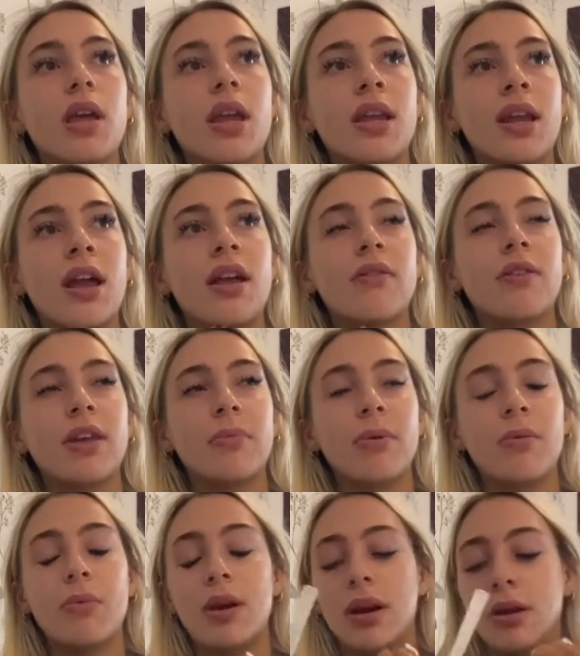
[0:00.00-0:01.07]
And now I've like
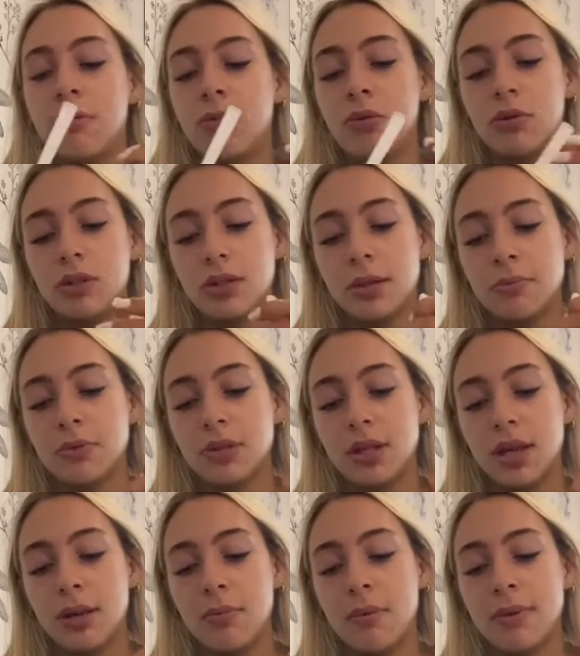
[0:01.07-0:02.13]
been wearing it more because I'm just
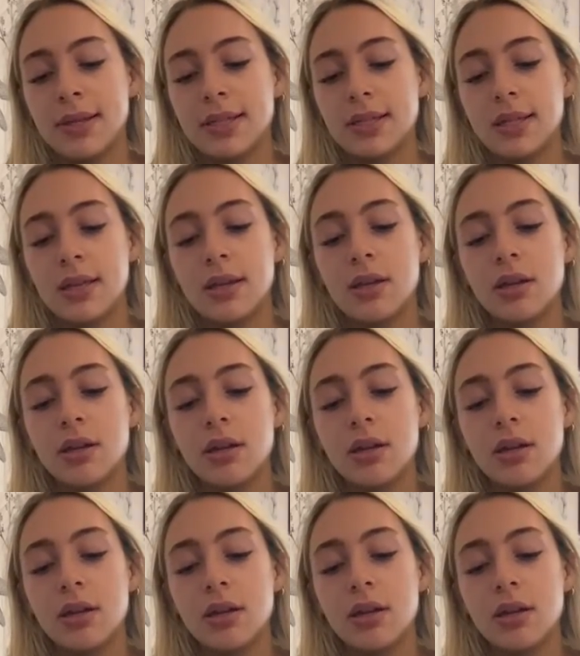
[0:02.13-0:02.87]
like about my skin.